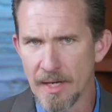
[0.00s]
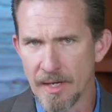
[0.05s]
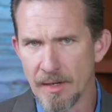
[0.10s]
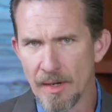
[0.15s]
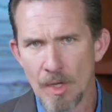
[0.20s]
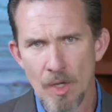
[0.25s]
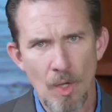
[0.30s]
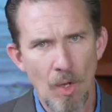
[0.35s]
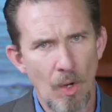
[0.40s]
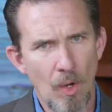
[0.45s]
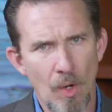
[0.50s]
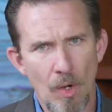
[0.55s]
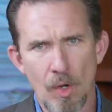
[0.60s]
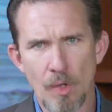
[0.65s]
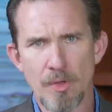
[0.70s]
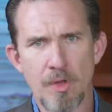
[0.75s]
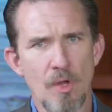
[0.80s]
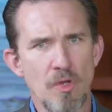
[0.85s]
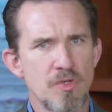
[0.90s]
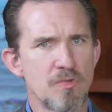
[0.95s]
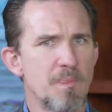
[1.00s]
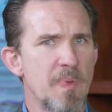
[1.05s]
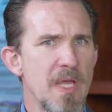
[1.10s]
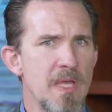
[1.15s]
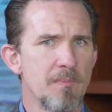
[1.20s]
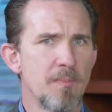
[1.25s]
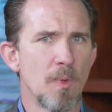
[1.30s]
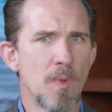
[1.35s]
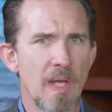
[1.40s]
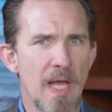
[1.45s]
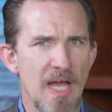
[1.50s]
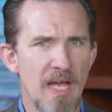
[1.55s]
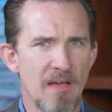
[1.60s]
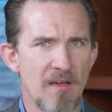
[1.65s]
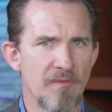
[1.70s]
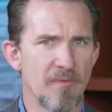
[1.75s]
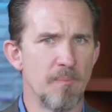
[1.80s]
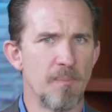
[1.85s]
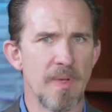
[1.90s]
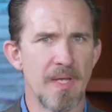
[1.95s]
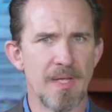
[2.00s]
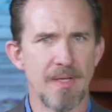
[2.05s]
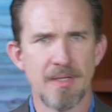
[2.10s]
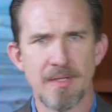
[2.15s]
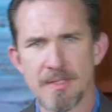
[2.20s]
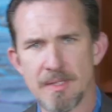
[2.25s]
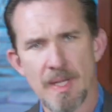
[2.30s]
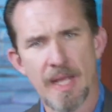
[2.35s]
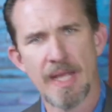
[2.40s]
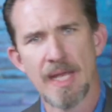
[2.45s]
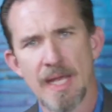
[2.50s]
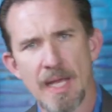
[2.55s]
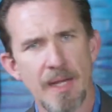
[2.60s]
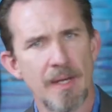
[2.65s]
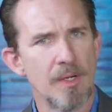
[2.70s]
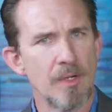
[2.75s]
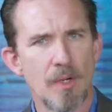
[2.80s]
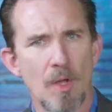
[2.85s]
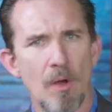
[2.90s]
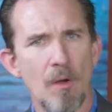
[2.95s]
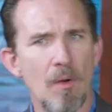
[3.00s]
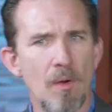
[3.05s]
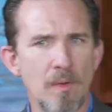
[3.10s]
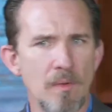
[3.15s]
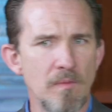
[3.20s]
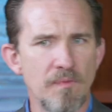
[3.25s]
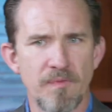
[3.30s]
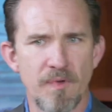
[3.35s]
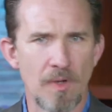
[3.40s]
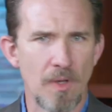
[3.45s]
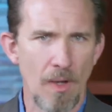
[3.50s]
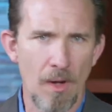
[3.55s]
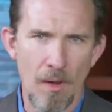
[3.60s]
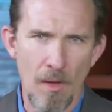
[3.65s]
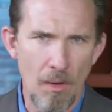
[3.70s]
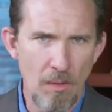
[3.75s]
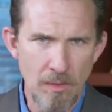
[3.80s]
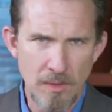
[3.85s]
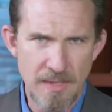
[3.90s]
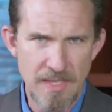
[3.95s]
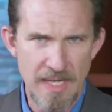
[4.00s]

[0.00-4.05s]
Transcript: and all those people have been dead and gone for a long